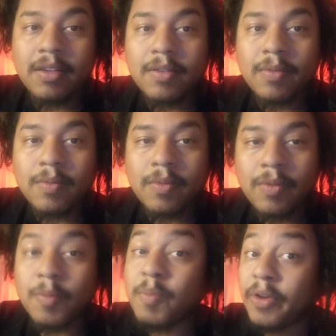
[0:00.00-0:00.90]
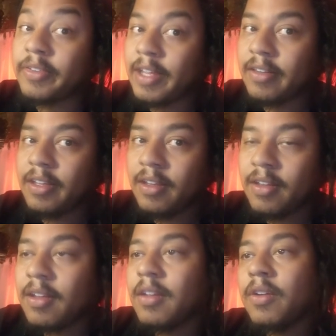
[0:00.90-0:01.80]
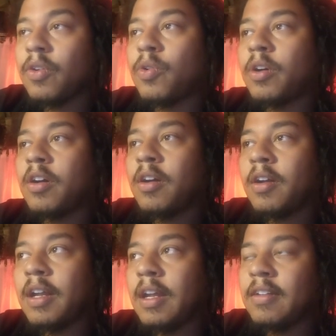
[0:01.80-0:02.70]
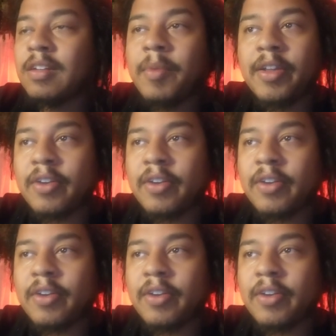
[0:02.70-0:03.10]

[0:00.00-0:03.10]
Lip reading: in gaming, most likely, or